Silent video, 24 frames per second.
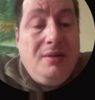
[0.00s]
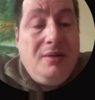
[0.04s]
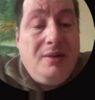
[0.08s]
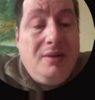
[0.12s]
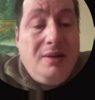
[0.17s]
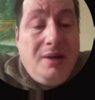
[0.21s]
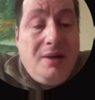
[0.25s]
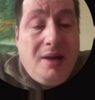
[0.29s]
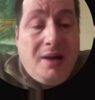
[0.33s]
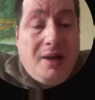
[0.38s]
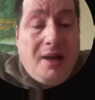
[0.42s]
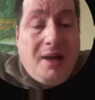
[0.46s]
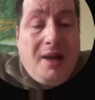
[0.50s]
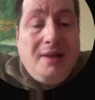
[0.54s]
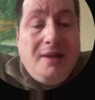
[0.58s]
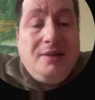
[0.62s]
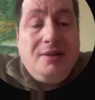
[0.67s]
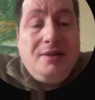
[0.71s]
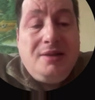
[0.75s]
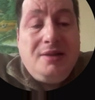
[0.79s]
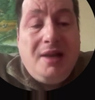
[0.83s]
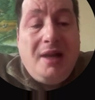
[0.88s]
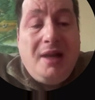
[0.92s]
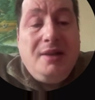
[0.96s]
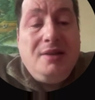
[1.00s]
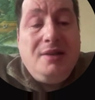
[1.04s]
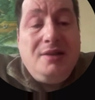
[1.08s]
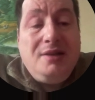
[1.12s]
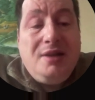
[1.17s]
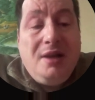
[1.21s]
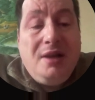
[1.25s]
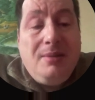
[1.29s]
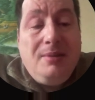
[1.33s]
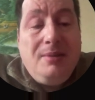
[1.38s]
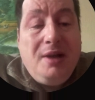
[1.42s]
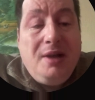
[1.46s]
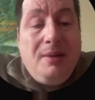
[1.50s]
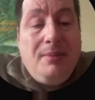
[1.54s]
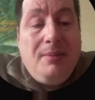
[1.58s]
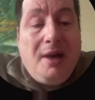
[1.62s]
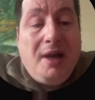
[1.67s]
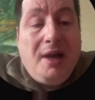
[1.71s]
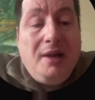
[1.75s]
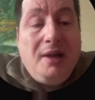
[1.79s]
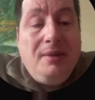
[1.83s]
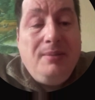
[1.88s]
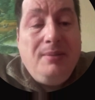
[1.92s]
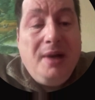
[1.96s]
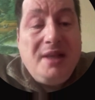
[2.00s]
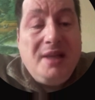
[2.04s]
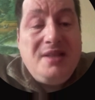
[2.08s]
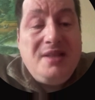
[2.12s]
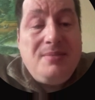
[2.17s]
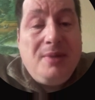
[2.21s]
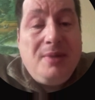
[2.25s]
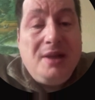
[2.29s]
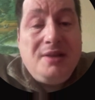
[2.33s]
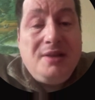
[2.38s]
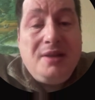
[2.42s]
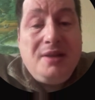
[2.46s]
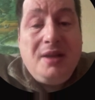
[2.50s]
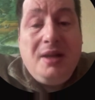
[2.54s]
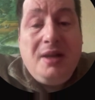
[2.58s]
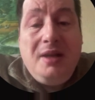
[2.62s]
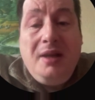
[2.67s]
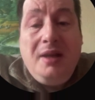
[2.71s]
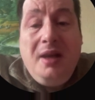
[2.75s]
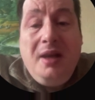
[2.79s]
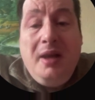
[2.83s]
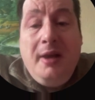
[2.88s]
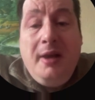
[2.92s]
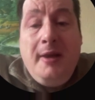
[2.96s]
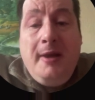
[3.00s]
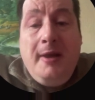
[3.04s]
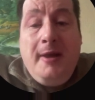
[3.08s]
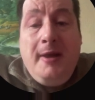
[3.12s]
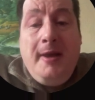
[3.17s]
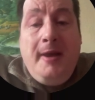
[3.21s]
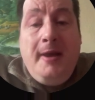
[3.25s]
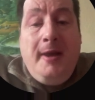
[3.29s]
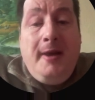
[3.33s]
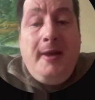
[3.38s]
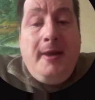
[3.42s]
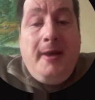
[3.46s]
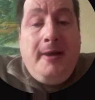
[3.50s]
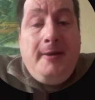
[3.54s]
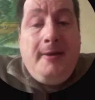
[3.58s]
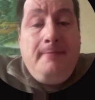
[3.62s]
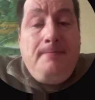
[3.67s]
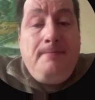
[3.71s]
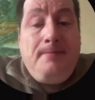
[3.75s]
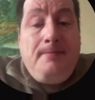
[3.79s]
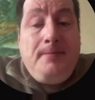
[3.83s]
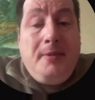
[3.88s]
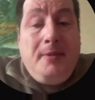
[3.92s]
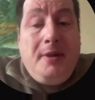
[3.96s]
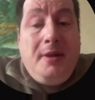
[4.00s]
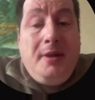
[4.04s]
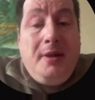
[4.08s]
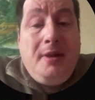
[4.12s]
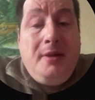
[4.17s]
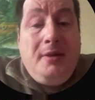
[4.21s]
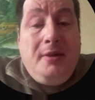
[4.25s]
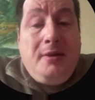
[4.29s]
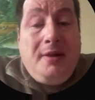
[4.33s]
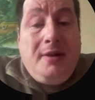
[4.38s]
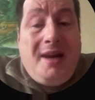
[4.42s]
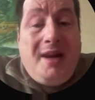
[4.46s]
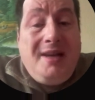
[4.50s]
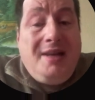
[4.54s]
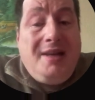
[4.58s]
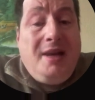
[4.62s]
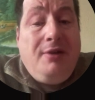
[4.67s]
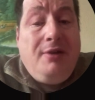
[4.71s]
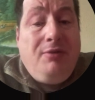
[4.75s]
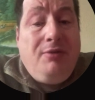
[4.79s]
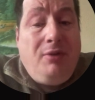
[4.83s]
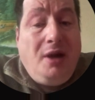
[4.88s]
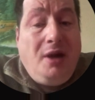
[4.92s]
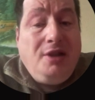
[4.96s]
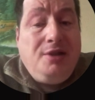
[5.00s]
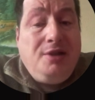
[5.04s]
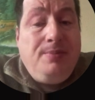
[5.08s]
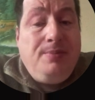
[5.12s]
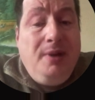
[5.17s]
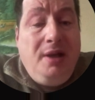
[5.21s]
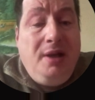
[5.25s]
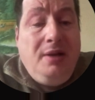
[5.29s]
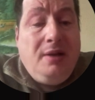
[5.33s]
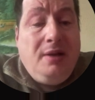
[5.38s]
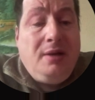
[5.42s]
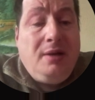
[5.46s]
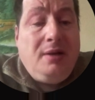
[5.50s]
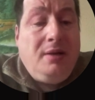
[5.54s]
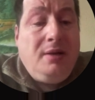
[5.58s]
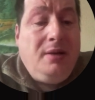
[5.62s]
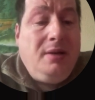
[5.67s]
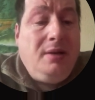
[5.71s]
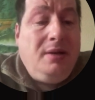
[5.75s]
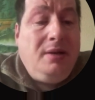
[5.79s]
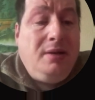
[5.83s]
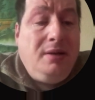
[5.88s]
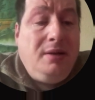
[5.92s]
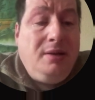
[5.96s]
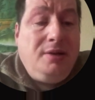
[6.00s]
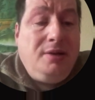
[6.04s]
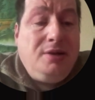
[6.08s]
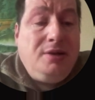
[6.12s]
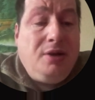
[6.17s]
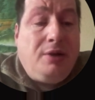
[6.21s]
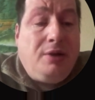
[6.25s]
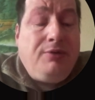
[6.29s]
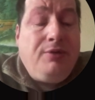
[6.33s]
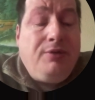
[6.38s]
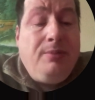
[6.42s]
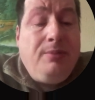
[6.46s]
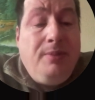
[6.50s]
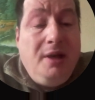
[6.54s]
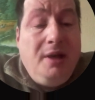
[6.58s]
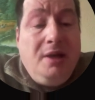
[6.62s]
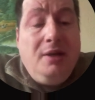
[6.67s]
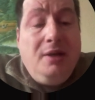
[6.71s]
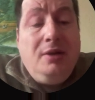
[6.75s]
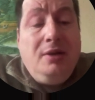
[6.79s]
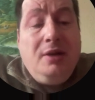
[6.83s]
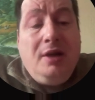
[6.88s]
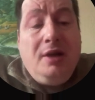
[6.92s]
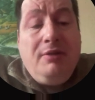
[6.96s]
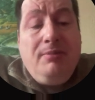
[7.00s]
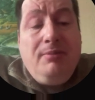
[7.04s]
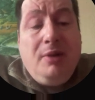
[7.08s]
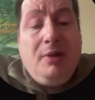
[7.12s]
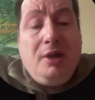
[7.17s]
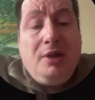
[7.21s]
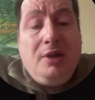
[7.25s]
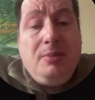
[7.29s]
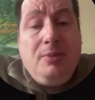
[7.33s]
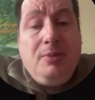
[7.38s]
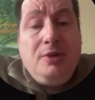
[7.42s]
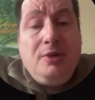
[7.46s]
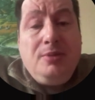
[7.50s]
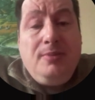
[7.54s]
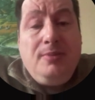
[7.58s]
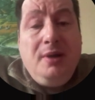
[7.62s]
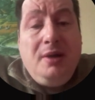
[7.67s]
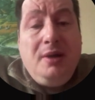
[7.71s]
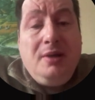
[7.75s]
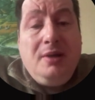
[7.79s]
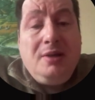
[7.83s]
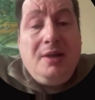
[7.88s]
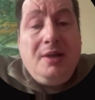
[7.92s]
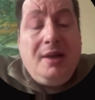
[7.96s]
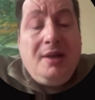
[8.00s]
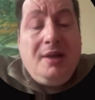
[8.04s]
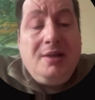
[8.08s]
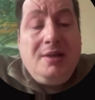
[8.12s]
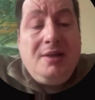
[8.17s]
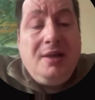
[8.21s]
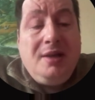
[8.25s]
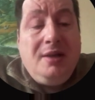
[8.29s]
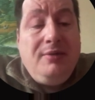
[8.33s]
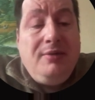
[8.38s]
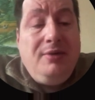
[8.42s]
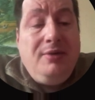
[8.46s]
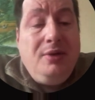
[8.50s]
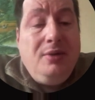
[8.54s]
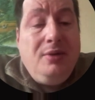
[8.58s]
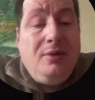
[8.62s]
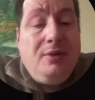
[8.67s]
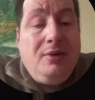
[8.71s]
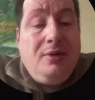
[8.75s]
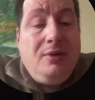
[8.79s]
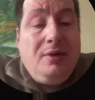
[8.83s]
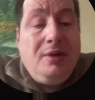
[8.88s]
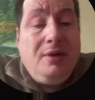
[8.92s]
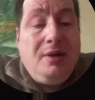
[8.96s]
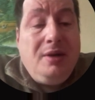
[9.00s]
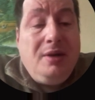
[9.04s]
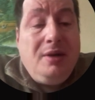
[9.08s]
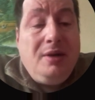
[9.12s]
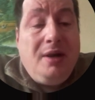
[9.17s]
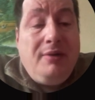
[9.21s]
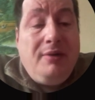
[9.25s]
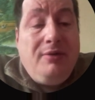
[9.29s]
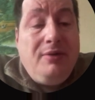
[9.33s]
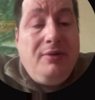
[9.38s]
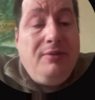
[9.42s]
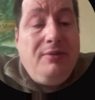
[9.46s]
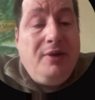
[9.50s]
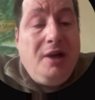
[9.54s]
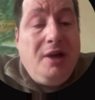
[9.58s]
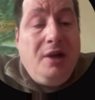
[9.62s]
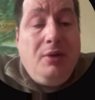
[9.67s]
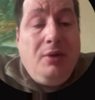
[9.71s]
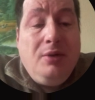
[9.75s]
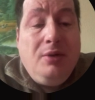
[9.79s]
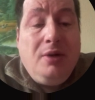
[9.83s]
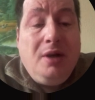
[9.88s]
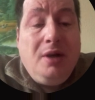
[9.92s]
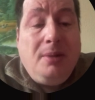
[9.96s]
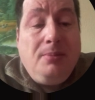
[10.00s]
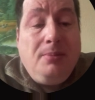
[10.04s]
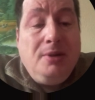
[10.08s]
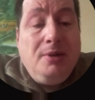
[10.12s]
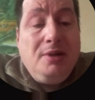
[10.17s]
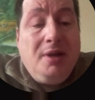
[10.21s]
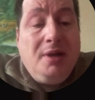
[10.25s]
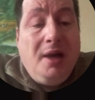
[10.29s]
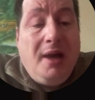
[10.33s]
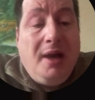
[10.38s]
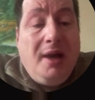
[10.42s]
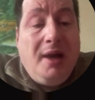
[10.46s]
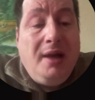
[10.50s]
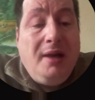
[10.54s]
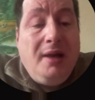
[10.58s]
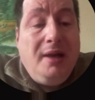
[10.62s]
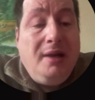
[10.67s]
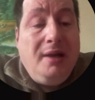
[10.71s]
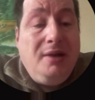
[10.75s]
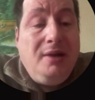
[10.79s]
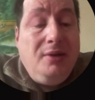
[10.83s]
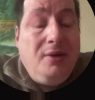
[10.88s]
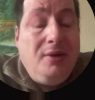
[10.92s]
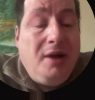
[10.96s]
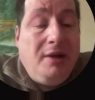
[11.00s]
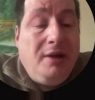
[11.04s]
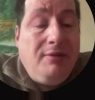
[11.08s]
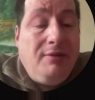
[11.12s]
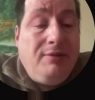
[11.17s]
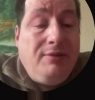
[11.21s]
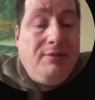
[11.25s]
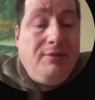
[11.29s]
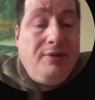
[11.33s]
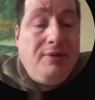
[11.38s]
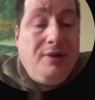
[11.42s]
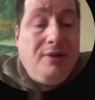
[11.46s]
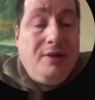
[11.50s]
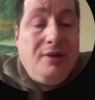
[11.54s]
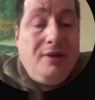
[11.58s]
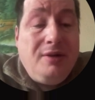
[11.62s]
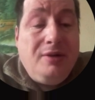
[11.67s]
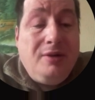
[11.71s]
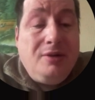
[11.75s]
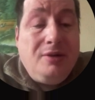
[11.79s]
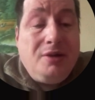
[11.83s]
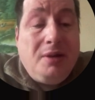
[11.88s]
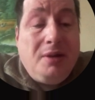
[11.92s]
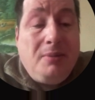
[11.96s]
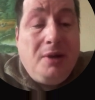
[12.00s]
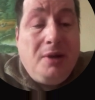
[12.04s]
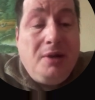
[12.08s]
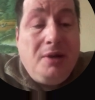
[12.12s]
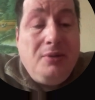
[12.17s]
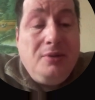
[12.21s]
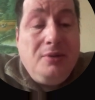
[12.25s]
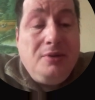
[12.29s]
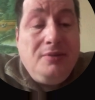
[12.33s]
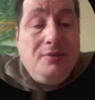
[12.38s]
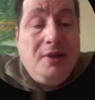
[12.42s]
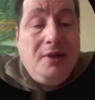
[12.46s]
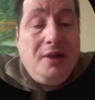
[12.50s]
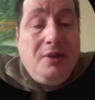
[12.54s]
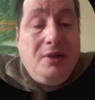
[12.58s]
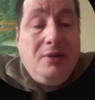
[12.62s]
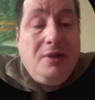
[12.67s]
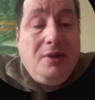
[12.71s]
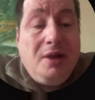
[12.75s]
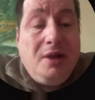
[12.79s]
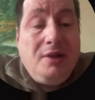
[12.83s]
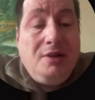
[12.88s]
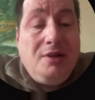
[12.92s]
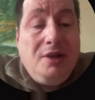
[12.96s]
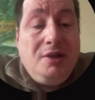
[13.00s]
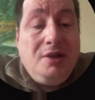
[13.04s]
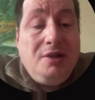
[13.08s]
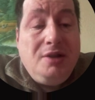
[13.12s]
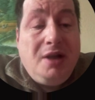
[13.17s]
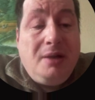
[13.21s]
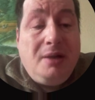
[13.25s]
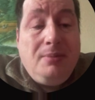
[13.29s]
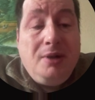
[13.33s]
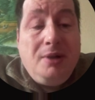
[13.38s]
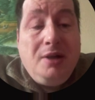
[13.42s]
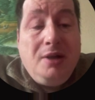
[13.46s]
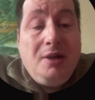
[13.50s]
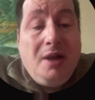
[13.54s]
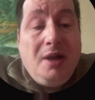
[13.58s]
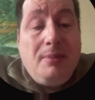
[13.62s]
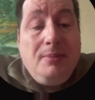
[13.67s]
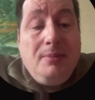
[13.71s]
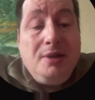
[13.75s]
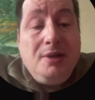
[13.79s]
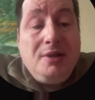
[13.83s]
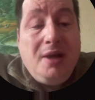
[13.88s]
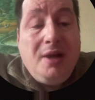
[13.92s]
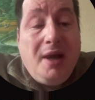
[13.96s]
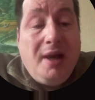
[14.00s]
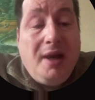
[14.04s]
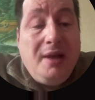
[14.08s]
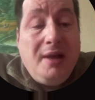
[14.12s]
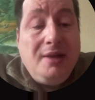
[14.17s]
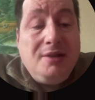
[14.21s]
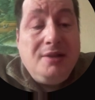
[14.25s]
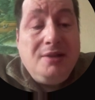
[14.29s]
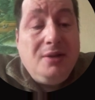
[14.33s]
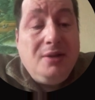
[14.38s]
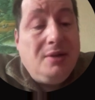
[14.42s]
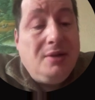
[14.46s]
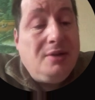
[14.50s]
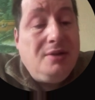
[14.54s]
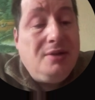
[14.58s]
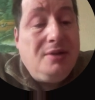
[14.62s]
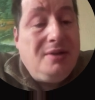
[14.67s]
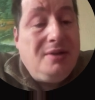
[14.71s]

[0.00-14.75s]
like enters their mind best, basically. uh, Try to have one speaker. It's not forbidden to have multiple speakers. Like I said, if you have a very good numbers guy and you have someone who is very good at chit chat, but the numbers guy is not